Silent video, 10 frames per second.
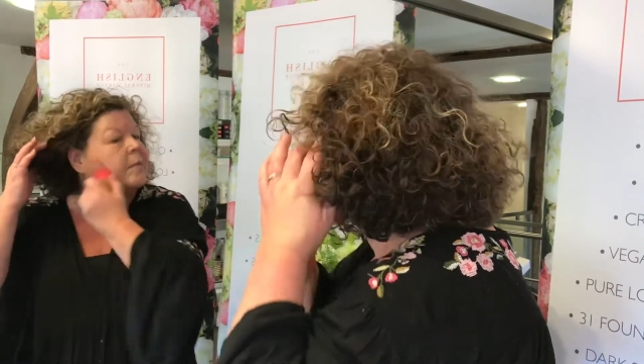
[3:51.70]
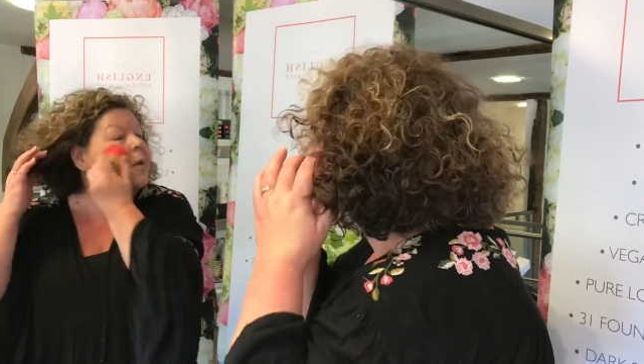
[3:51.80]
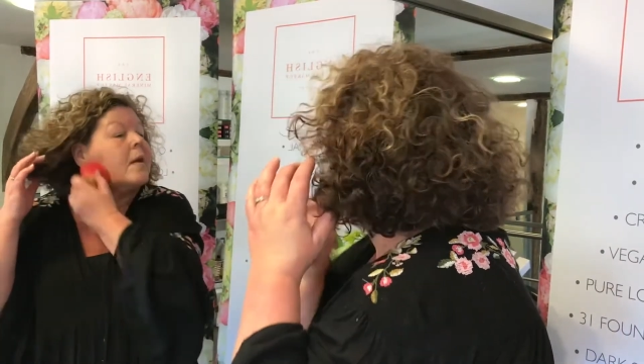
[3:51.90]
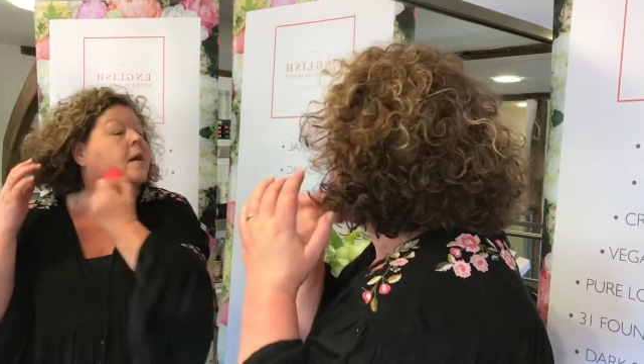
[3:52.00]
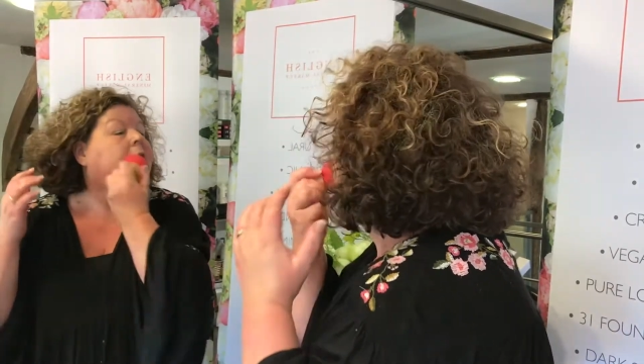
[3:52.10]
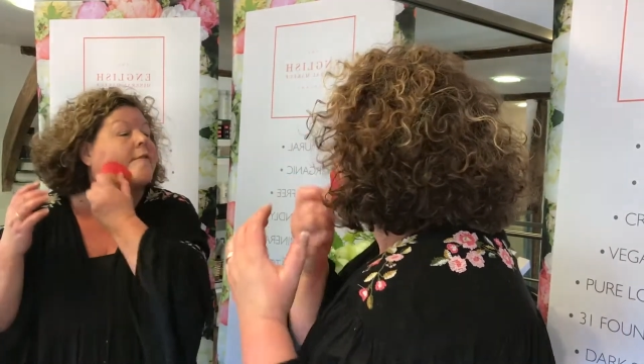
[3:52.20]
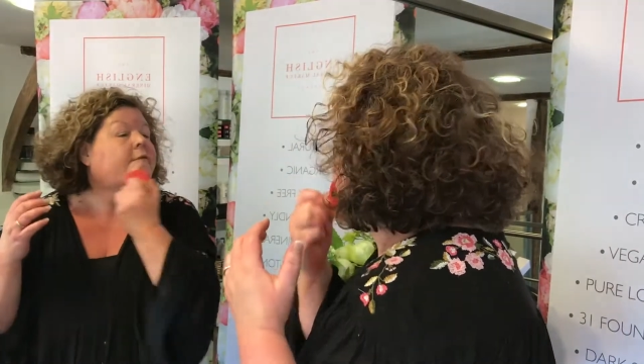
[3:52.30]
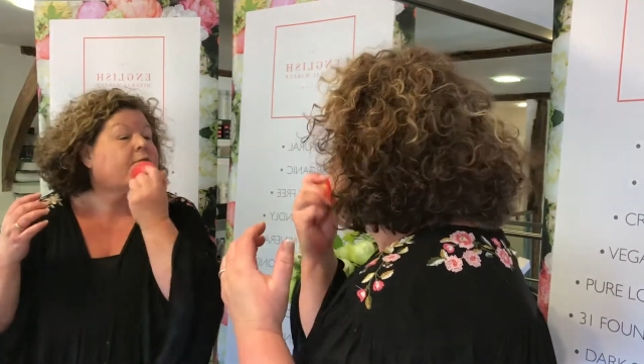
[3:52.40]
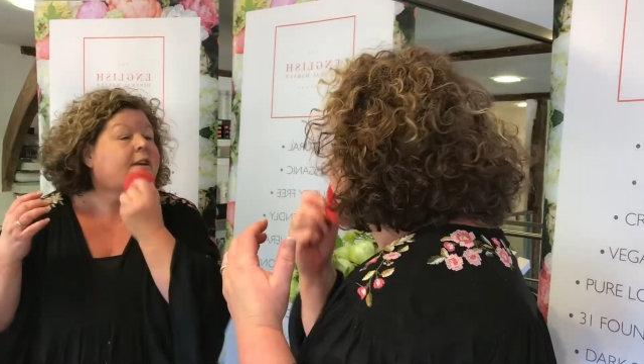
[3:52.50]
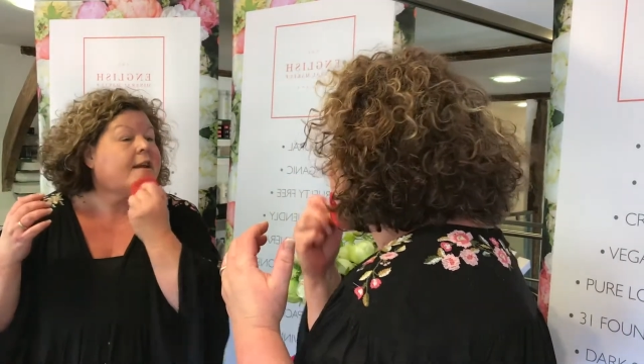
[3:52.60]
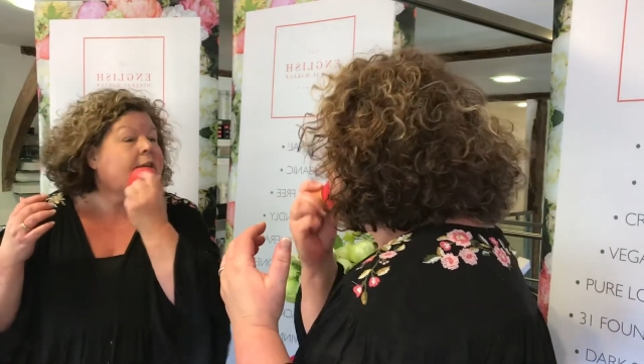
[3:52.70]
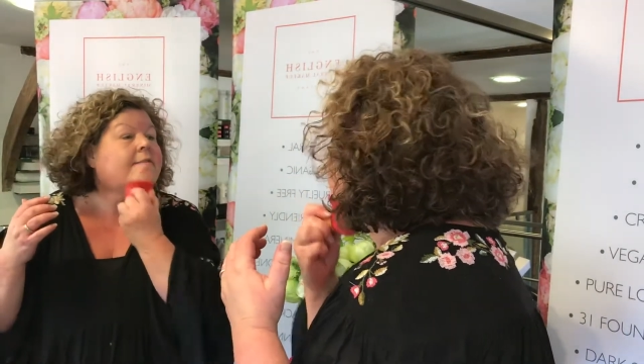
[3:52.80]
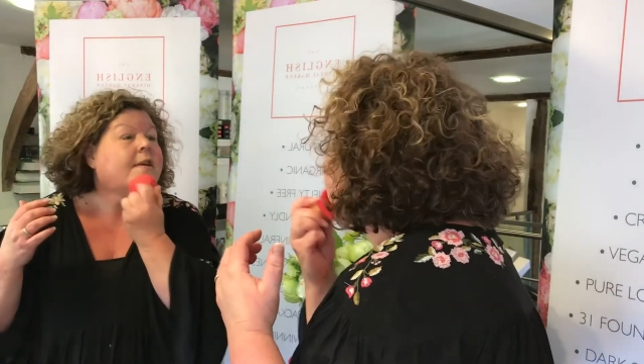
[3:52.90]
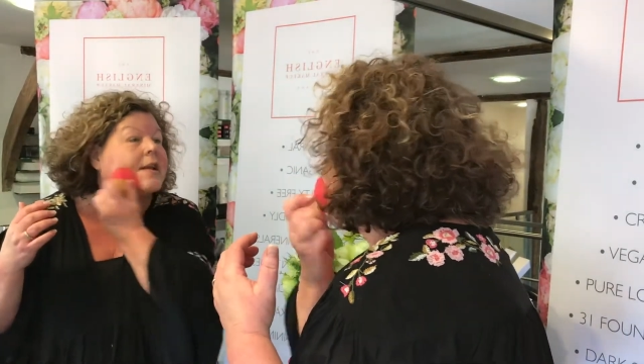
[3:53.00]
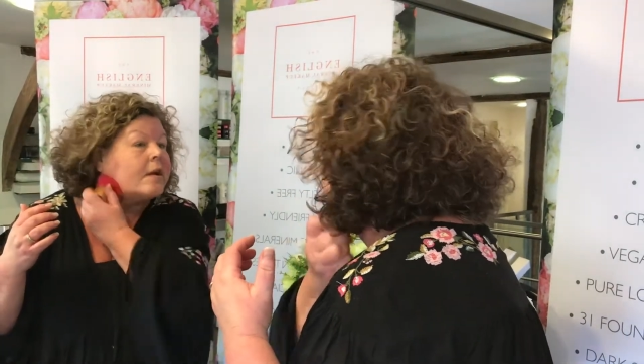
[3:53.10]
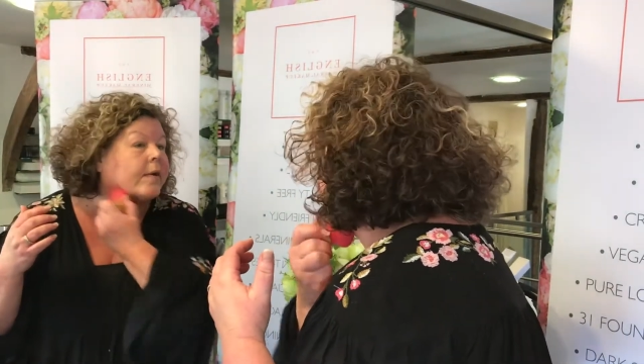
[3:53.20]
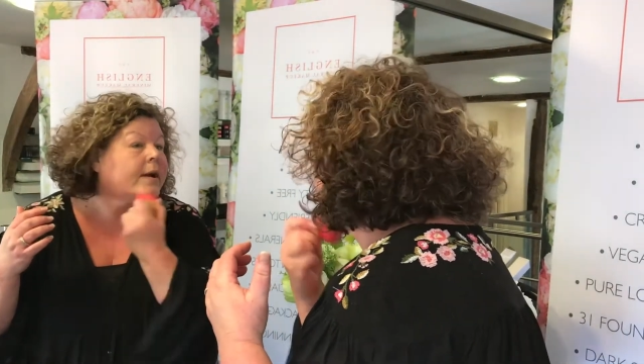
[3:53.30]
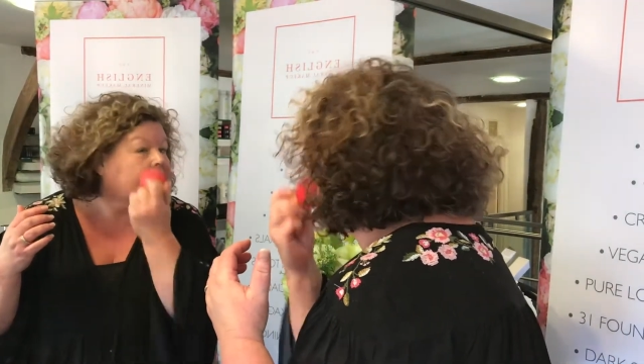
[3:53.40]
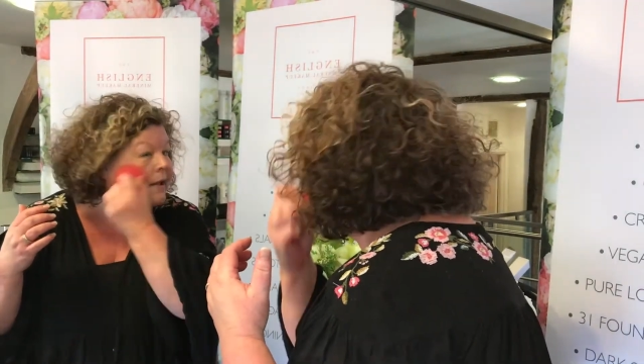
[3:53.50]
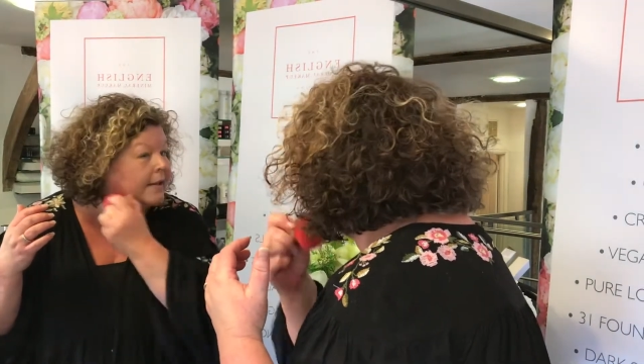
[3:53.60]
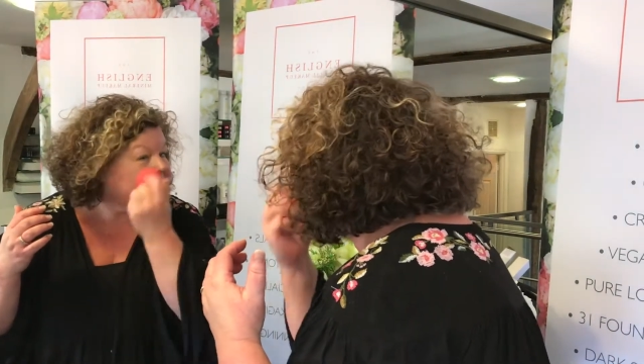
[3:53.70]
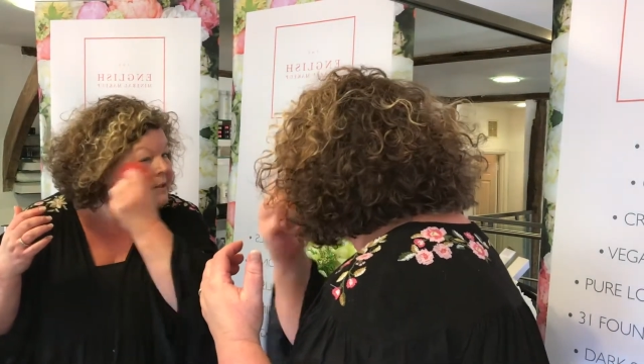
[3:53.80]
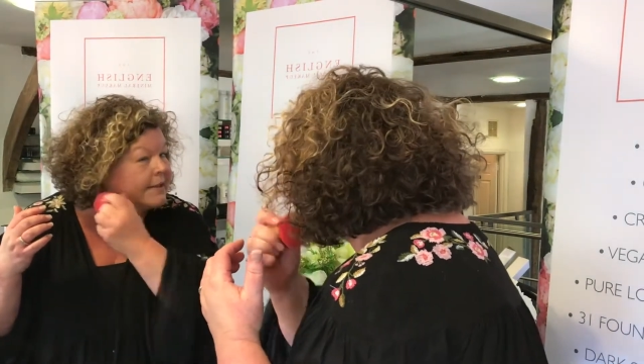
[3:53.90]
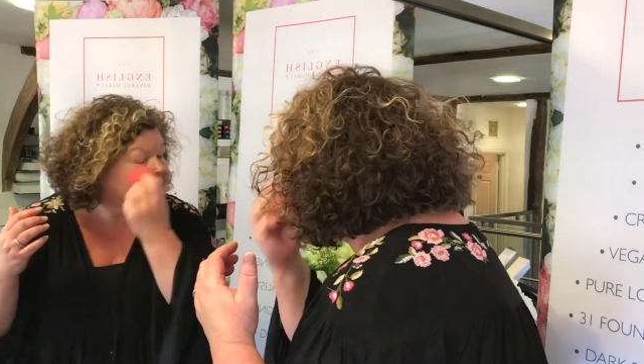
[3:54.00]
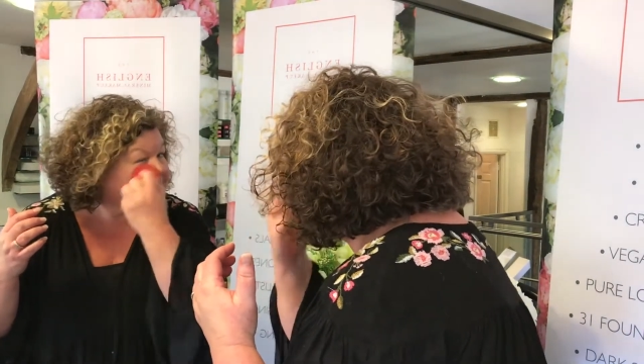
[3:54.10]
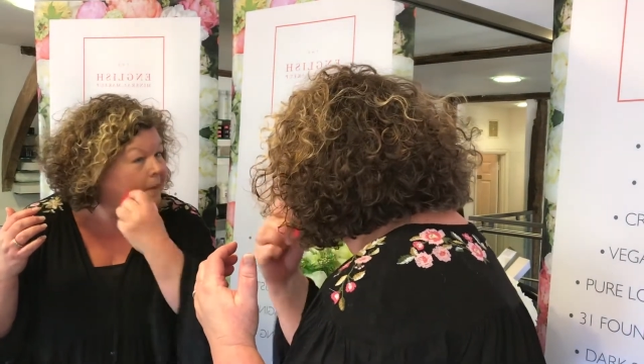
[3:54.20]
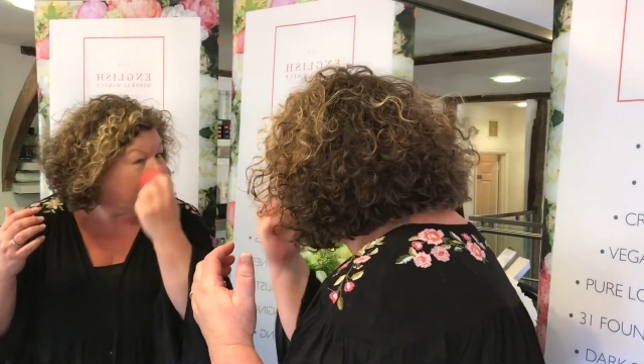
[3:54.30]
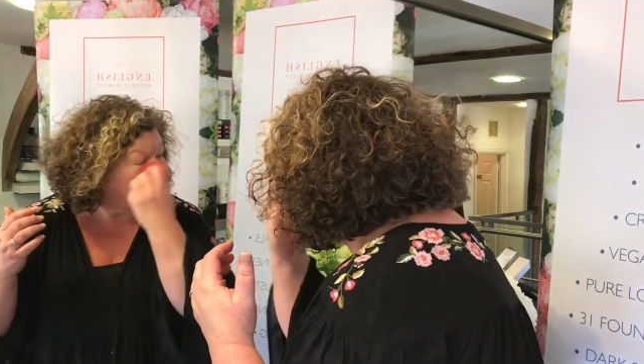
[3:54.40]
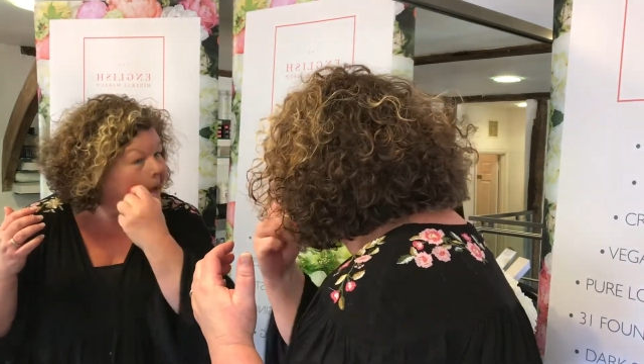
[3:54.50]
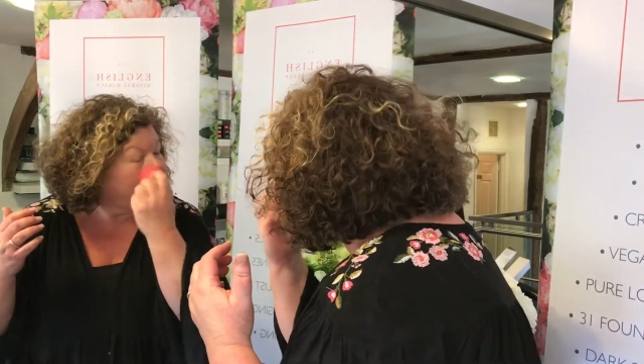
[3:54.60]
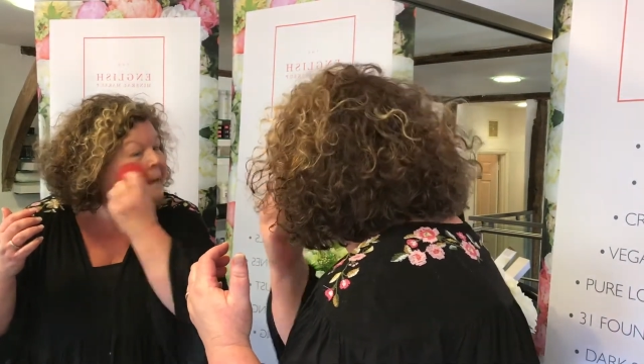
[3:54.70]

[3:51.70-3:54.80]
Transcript: done one half really quickly, and this is my